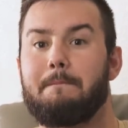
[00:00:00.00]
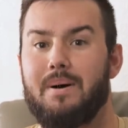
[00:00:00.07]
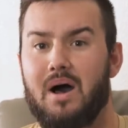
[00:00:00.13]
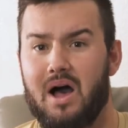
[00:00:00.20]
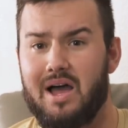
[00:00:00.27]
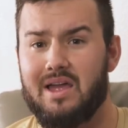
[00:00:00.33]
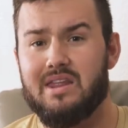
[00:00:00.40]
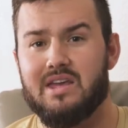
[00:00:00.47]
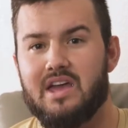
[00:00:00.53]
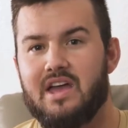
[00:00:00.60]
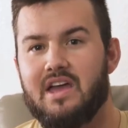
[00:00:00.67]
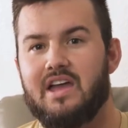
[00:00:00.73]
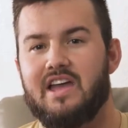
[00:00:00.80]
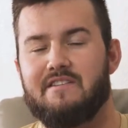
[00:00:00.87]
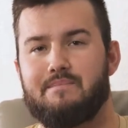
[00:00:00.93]
But
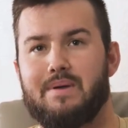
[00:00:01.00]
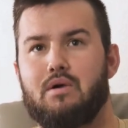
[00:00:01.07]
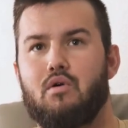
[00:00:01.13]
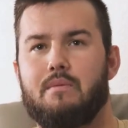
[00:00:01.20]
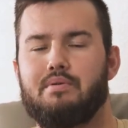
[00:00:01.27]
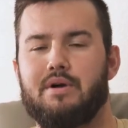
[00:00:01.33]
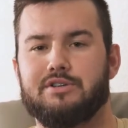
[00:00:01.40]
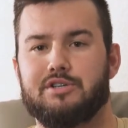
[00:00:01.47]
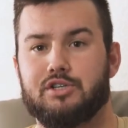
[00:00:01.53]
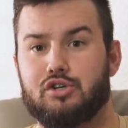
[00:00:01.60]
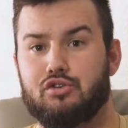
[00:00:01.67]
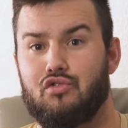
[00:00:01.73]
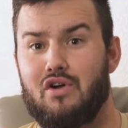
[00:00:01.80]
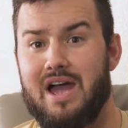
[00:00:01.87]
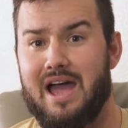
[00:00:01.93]
if Bitcoin prices
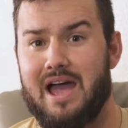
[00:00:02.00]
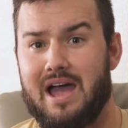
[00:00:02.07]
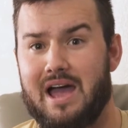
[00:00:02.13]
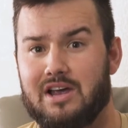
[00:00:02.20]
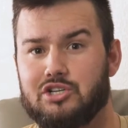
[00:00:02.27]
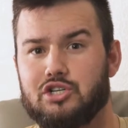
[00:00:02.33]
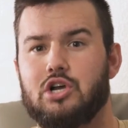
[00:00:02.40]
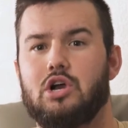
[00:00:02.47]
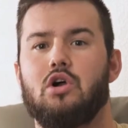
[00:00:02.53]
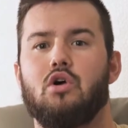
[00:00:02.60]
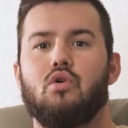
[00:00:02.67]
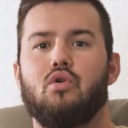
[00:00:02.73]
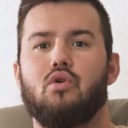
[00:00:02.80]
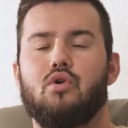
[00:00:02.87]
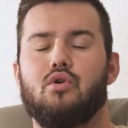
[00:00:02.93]
crash
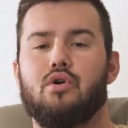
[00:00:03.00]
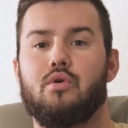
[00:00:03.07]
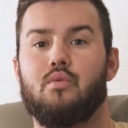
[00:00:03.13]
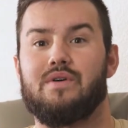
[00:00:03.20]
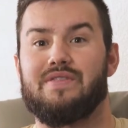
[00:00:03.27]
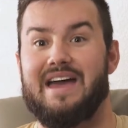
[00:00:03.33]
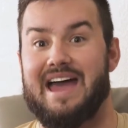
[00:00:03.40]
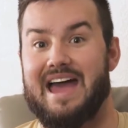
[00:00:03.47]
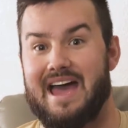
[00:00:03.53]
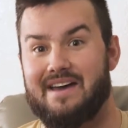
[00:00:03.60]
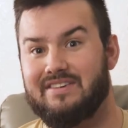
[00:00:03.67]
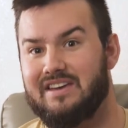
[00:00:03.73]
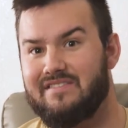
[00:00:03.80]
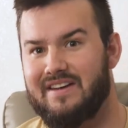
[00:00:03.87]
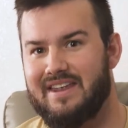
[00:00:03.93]
or when the
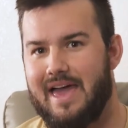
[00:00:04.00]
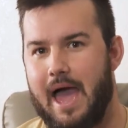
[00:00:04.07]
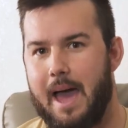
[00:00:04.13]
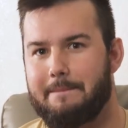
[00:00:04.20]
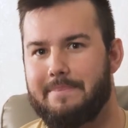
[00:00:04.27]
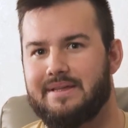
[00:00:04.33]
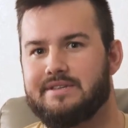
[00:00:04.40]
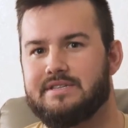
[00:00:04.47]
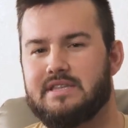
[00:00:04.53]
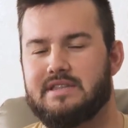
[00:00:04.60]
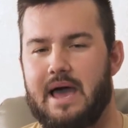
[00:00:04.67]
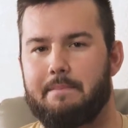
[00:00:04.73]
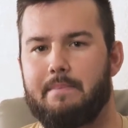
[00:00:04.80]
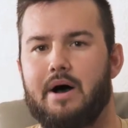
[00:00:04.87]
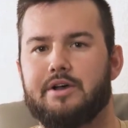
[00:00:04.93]
halving event happens,
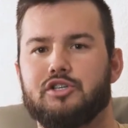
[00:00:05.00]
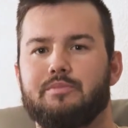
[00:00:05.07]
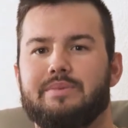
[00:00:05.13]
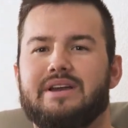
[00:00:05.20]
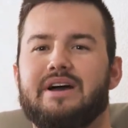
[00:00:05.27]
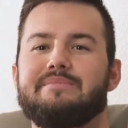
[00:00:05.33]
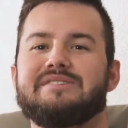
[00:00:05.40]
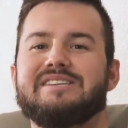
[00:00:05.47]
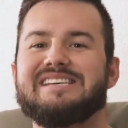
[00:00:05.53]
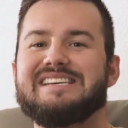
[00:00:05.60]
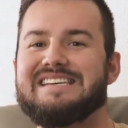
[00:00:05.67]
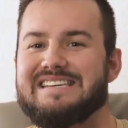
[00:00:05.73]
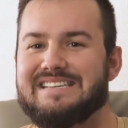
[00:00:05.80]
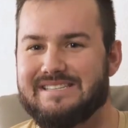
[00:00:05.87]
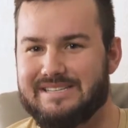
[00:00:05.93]
that puzzle becomes
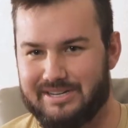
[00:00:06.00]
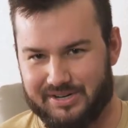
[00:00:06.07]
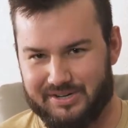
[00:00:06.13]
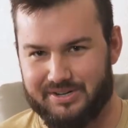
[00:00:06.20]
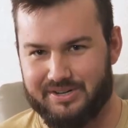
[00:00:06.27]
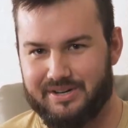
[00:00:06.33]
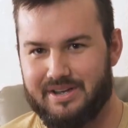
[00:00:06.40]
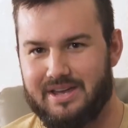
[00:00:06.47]
easier.